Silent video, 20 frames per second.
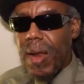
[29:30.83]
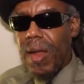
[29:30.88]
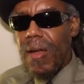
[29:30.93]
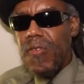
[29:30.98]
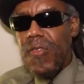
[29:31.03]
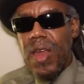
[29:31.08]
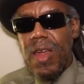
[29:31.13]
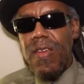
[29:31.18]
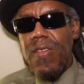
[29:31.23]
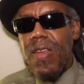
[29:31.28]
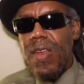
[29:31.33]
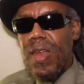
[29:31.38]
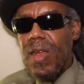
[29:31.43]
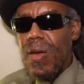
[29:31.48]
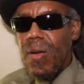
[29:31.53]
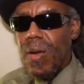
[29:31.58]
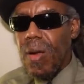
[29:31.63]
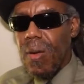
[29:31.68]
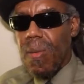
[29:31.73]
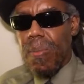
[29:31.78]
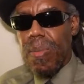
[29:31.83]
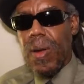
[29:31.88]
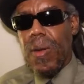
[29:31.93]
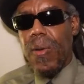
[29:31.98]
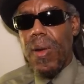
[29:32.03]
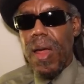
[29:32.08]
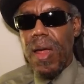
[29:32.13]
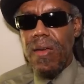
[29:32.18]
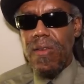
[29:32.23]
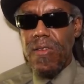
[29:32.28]
it if they still don't
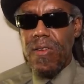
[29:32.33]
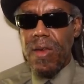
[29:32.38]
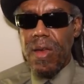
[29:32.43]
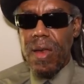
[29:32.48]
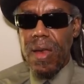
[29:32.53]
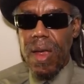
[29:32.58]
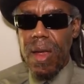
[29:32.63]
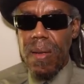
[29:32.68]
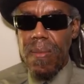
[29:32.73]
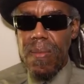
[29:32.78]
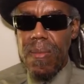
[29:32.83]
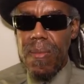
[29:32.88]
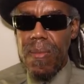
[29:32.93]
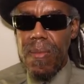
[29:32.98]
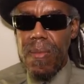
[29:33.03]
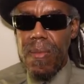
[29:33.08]
blow that shit up.